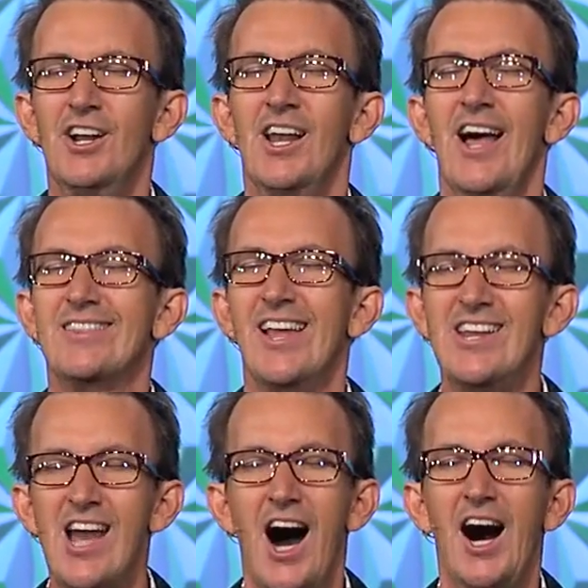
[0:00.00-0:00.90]
Let the
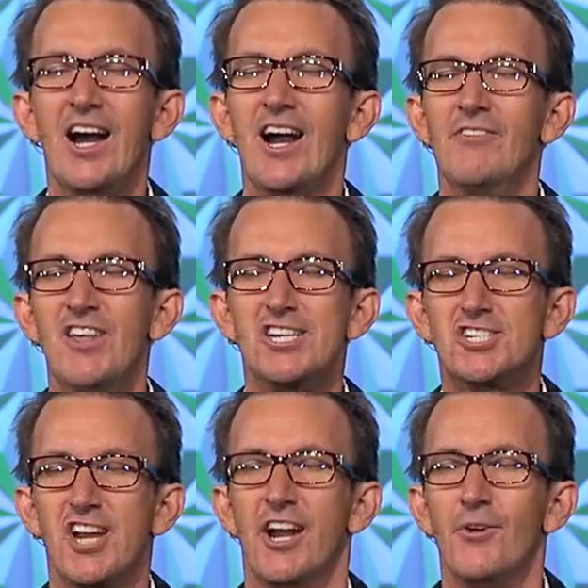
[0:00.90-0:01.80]
young of this
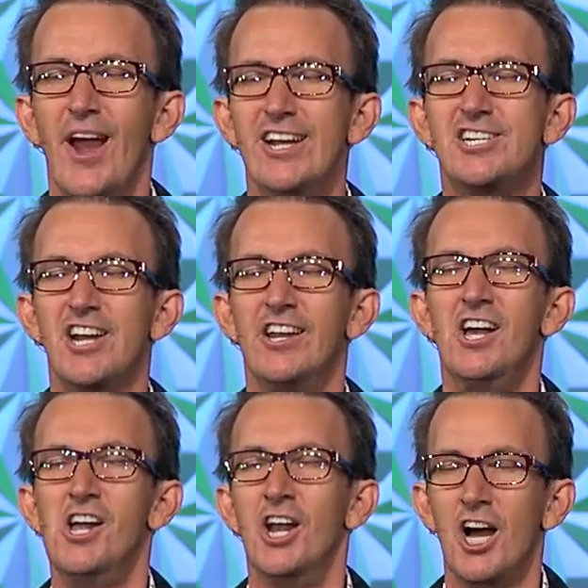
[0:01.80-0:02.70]
generation
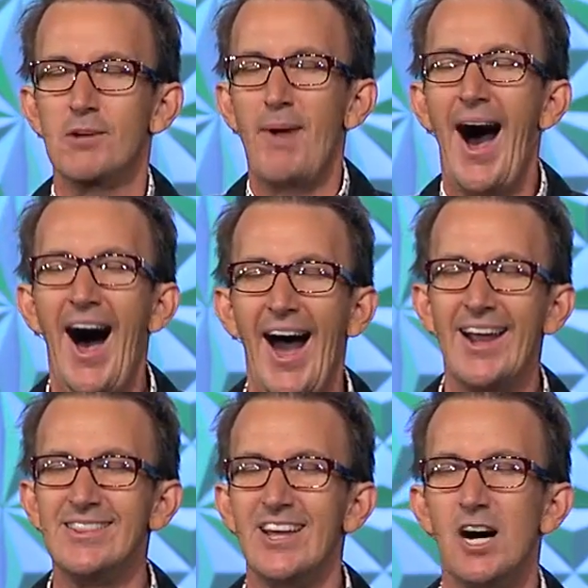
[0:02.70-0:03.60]
look
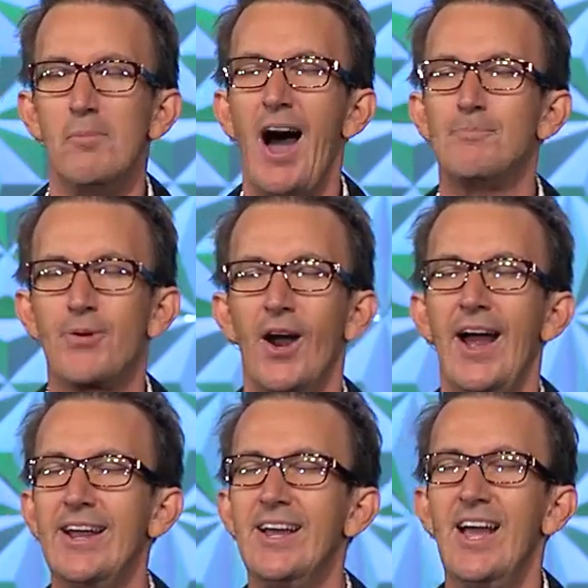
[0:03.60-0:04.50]
behind them, I
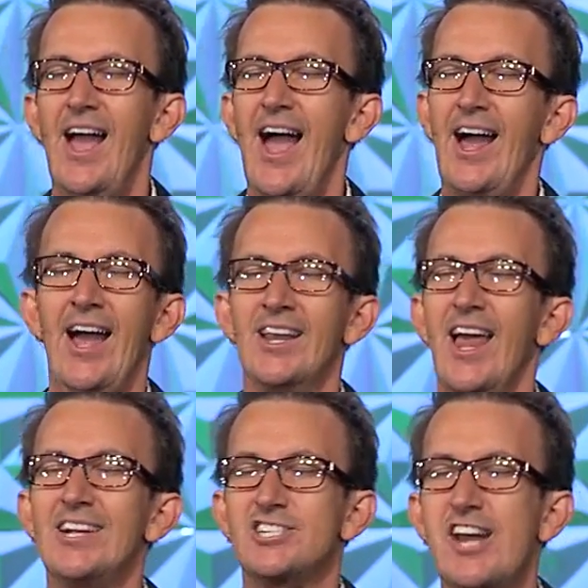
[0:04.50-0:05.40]
pray, and, and
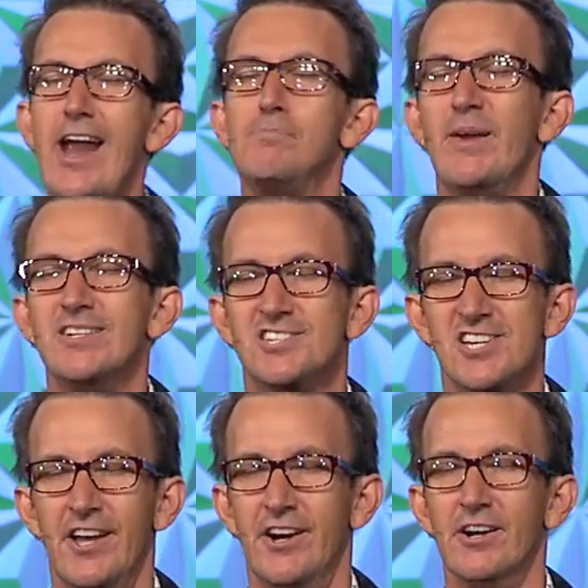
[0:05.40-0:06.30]
let Champions
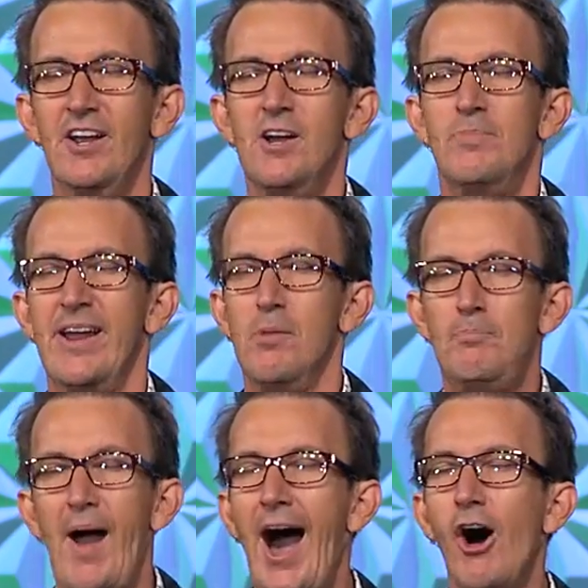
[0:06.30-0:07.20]
Centre be a
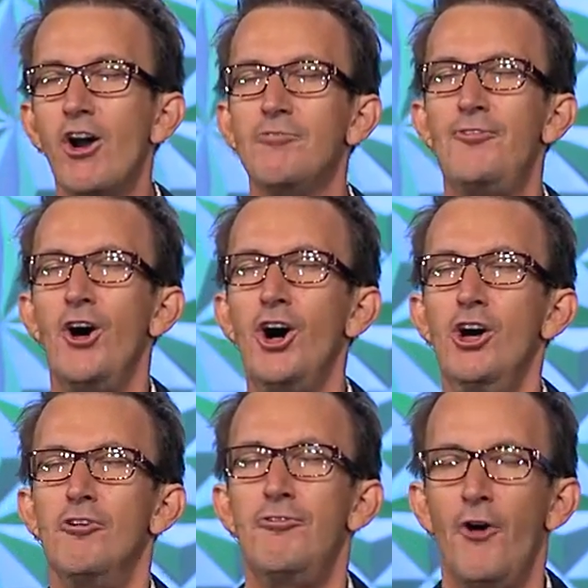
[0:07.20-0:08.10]

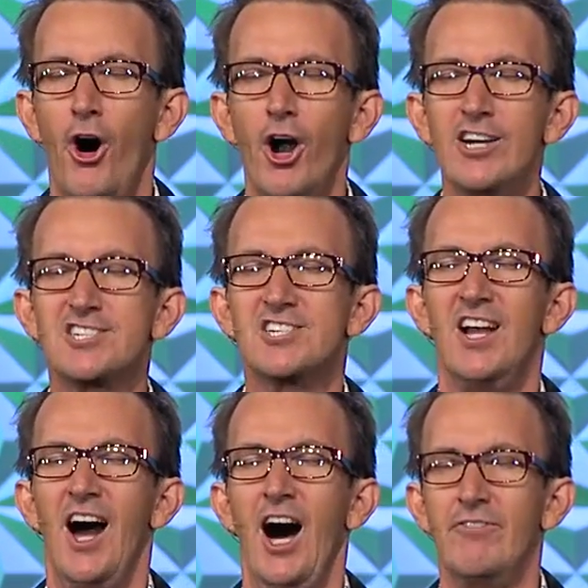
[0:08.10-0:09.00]
powerful force
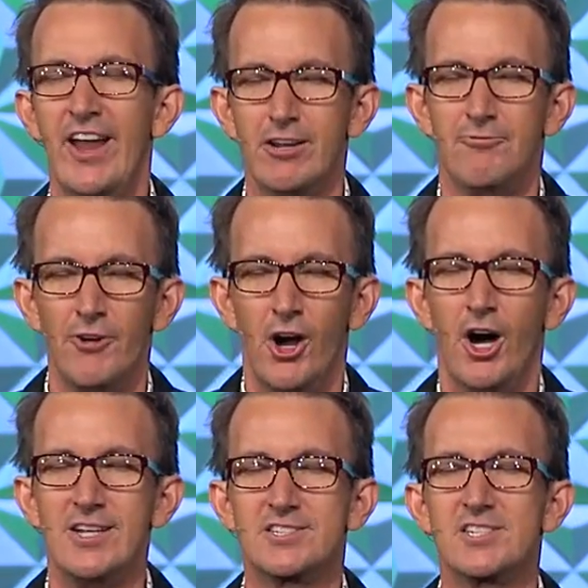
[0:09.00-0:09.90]
of
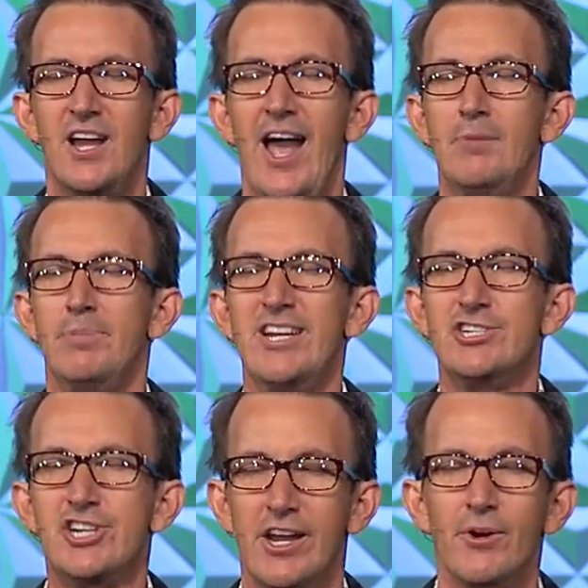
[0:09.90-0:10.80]
influence and be
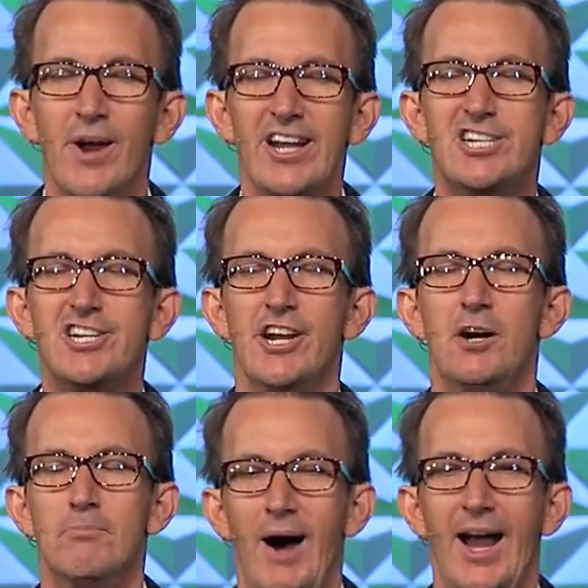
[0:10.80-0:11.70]

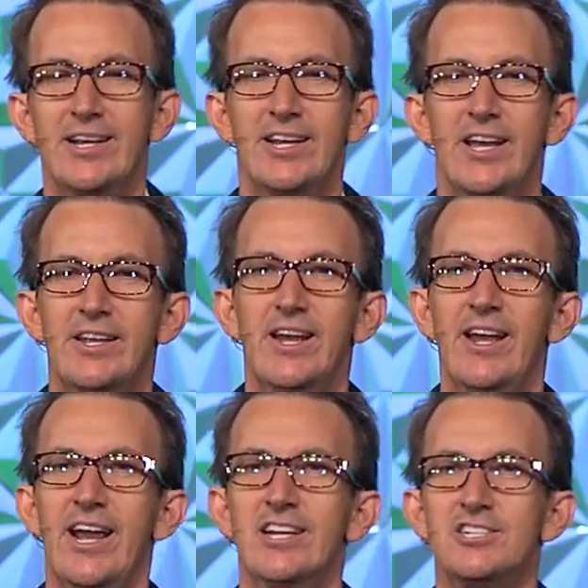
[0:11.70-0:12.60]
generational minded
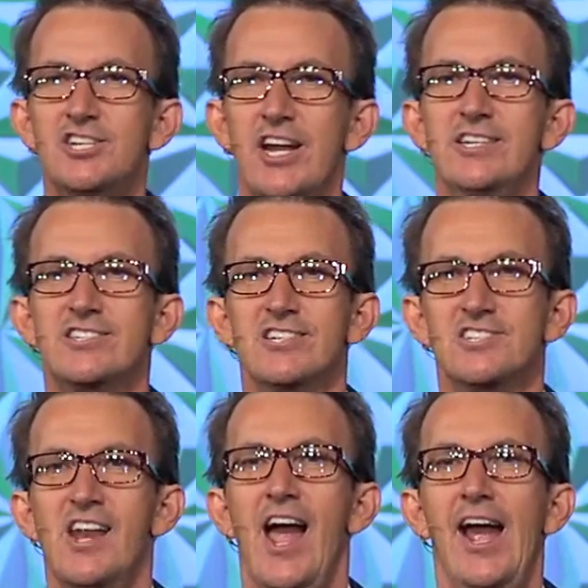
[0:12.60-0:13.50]
in
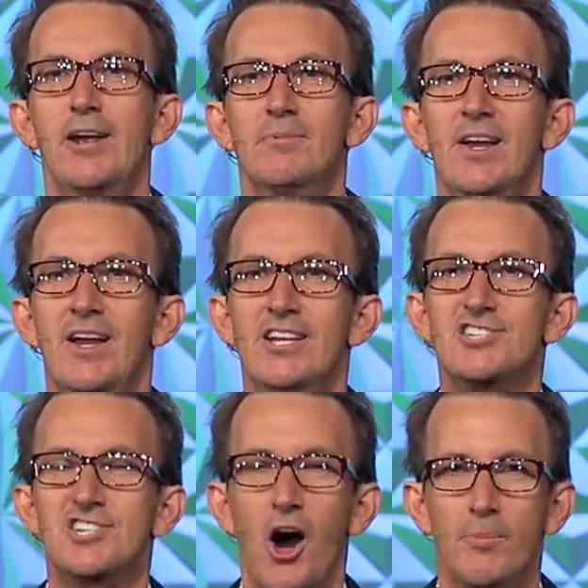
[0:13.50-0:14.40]
Jesus' name.
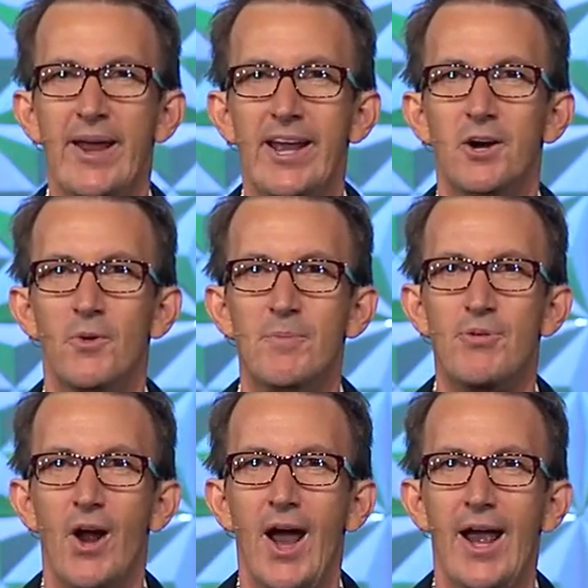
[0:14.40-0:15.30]
So be it, we
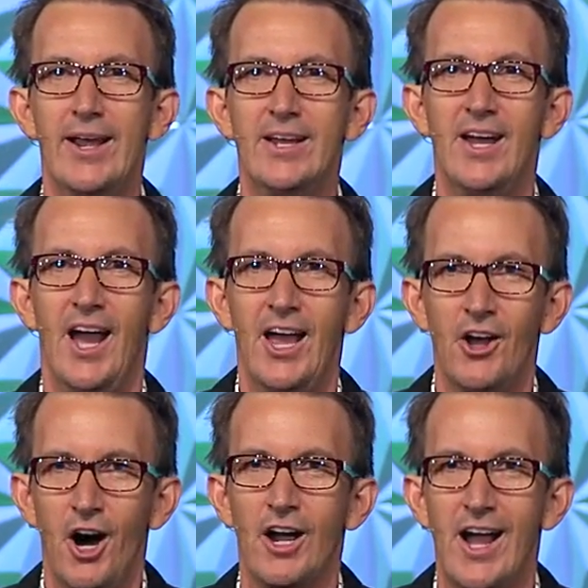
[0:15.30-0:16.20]
pray. And
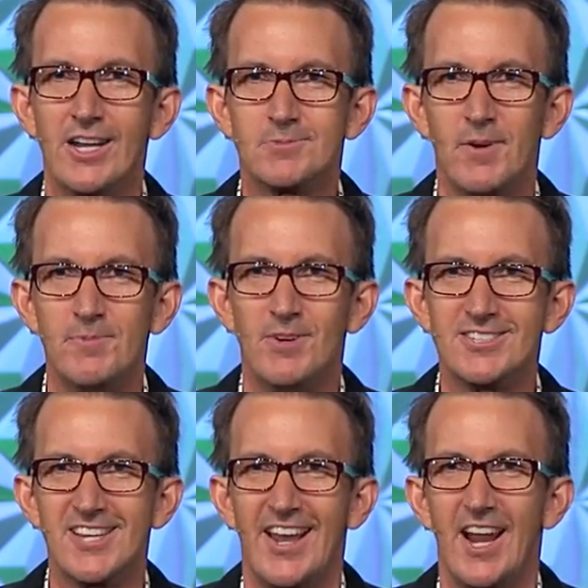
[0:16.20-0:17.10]
all God's people
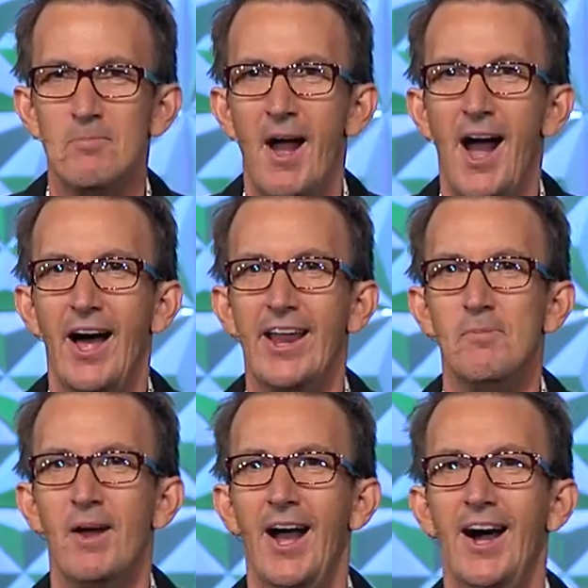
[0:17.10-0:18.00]
said, Amen,
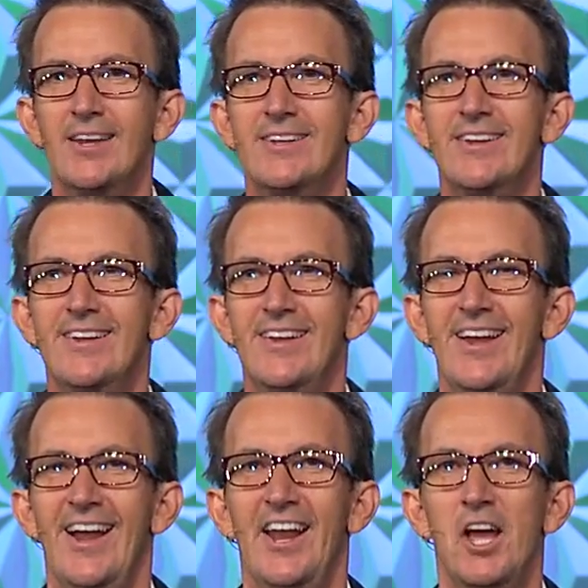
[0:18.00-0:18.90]
amen,
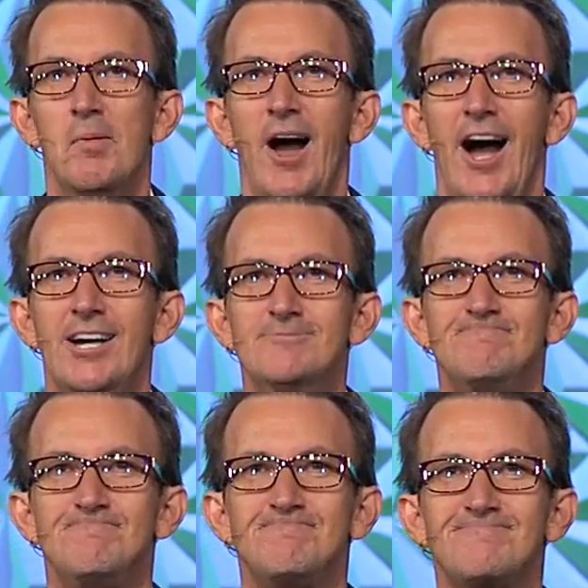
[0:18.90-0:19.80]
and amen.
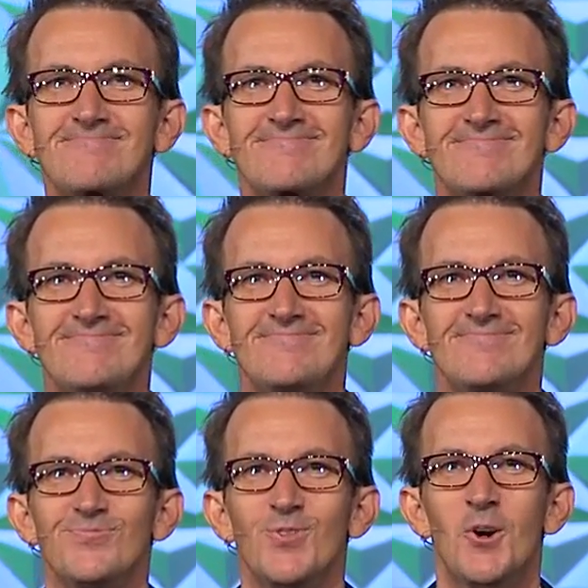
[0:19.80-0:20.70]

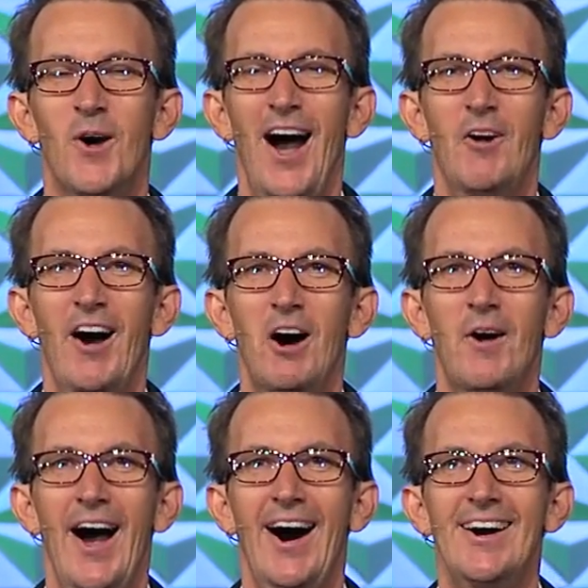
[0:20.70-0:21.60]
Wow, wow,
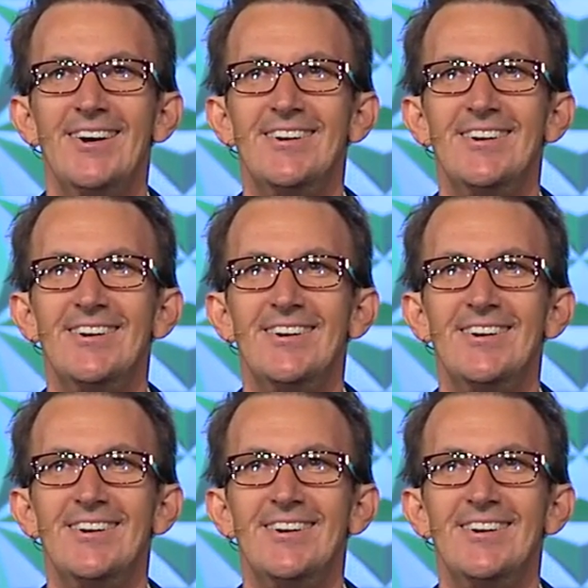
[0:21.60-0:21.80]
wow.